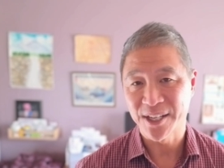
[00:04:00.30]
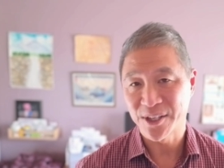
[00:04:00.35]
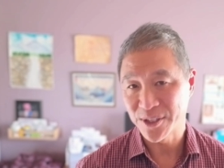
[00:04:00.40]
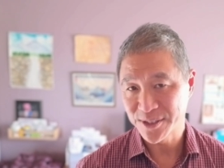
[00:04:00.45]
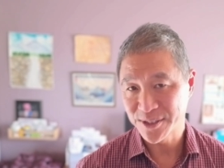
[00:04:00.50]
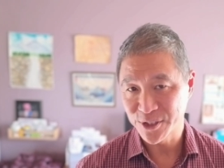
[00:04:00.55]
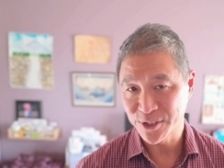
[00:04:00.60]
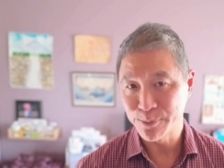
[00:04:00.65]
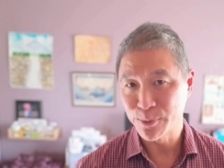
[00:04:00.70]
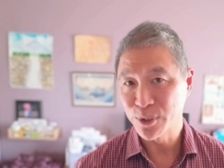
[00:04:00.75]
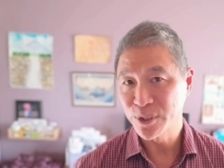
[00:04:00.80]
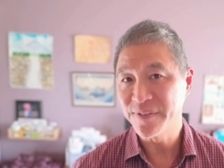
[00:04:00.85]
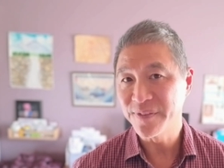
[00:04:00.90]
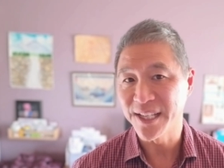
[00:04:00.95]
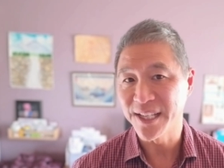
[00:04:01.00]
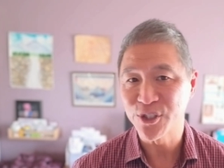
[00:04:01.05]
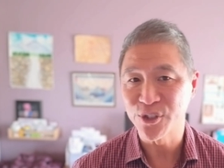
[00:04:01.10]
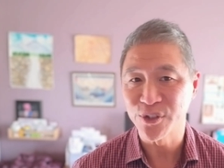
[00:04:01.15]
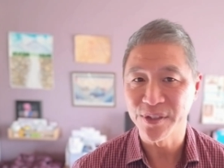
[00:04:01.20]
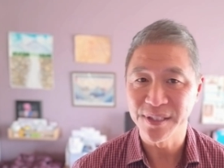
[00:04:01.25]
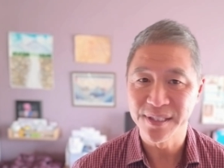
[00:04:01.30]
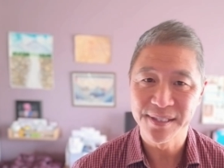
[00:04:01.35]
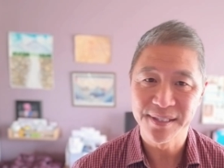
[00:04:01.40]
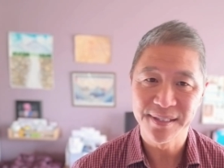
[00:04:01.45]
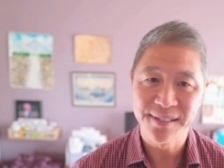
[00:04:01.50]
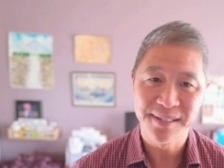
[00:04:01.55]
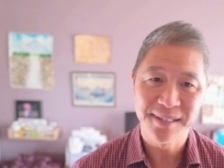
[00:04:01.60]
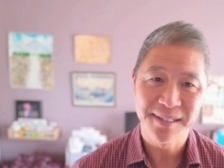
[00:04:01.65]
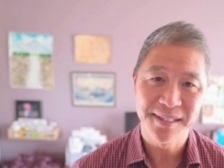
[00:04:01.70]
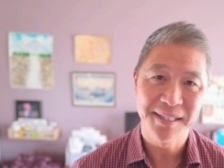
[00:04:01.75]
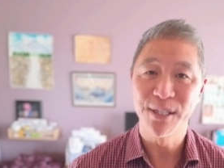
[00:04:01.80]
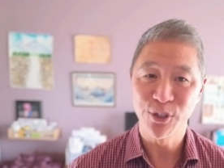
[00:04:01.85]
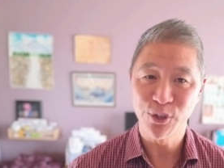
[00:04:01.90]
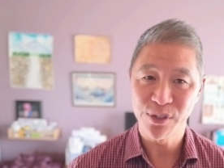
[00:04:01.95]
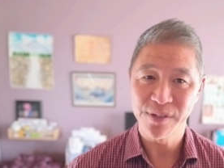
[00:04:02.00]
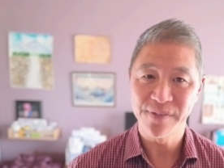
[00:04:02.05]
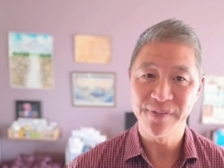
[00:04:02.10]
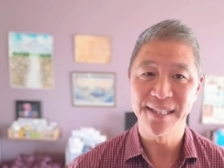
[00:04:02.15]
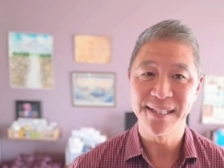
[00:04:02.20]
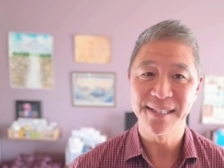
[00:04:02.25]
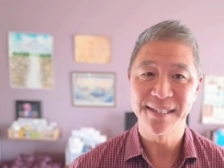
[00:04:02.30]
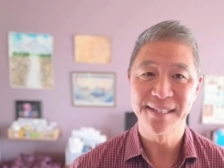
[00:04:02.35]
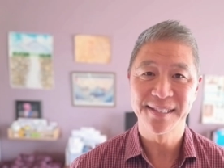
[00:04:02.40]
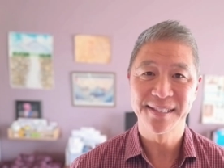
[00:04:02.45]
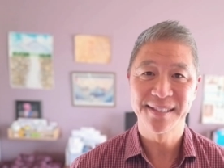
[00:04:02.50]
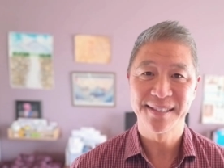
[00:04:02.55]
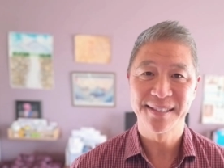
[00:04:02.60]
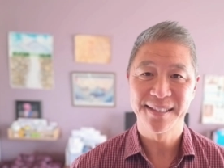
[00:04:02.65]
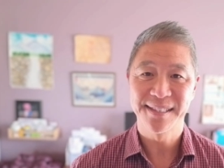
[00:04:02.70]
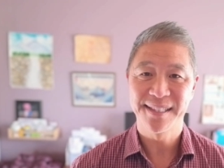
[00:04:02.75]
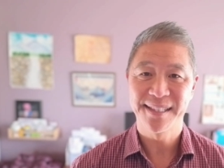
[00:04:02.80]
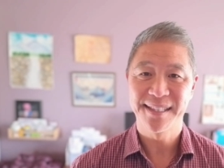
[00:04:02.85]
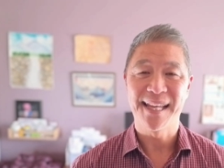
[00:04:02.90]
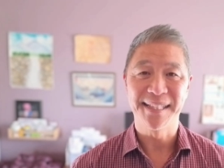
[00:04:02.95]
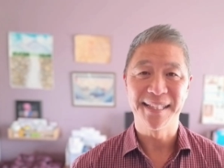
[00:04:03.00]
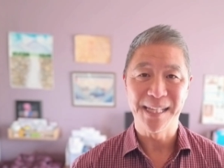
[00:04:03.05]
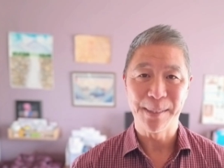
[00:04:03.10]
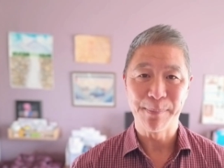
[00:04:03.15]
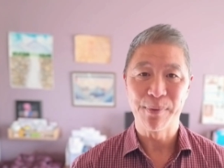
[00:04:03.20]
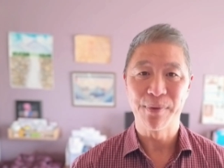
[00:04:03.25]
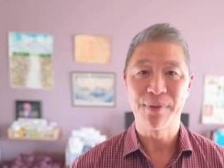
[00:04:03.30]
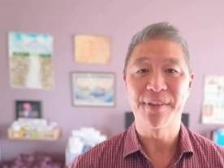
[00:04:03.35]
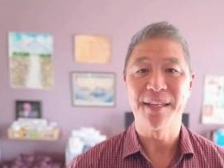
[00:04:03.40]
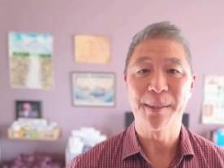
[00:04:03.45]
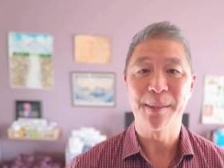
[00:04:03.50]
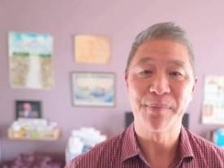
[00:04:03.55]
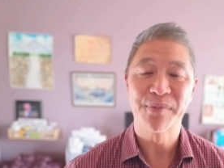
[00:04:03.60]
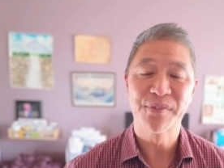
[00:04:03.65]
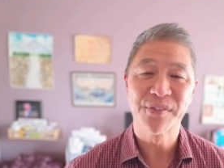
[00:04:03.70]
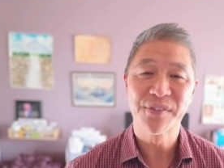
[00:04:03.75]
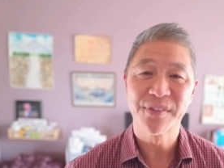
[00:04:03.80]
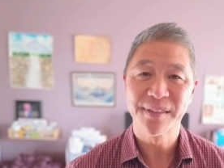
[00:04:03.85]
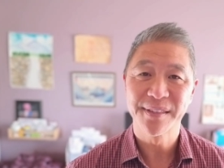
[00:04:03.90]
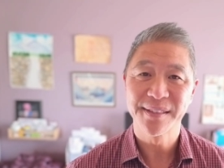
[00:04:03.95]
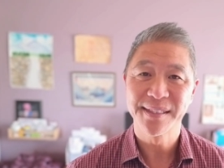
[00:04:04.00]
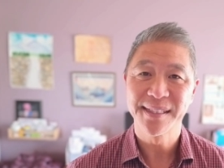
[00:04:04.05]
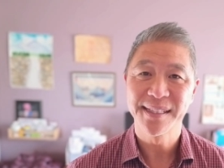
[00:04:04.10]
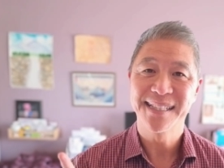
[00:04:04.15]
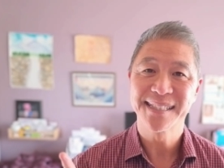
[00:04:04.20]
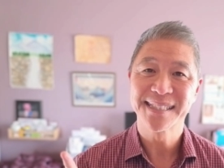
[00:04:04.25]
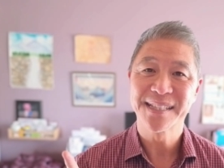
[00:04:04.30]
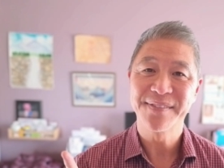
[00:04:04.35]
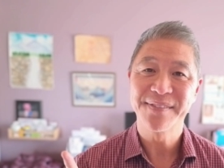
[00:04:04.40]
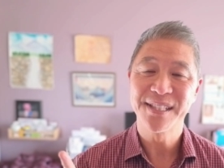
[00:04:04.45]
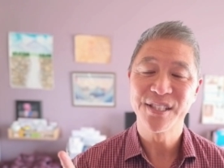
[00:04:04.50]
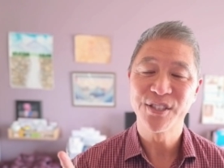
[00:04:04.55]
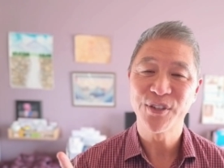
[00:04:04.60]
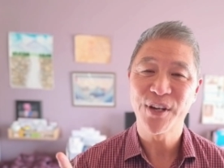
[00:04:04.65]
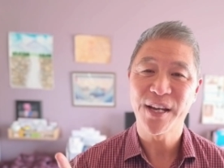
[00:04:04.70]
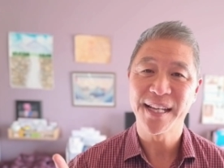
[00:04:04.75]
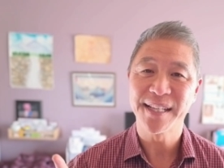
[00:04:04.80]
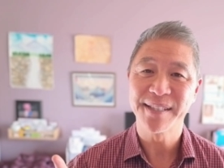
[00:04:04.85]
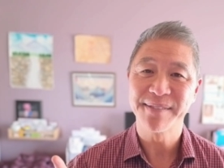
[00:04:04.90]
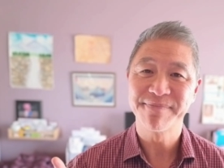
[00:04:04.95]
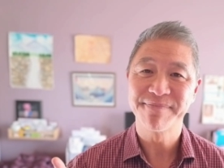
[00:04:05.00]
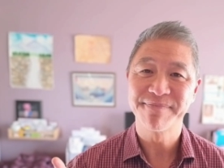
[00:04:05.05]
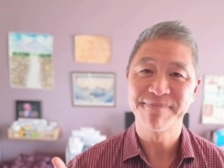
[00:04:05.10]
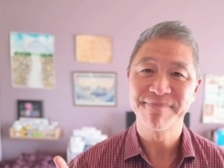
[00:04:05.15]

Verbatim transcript: the character's motivations, major events, and deeper themes. Let's give it a try.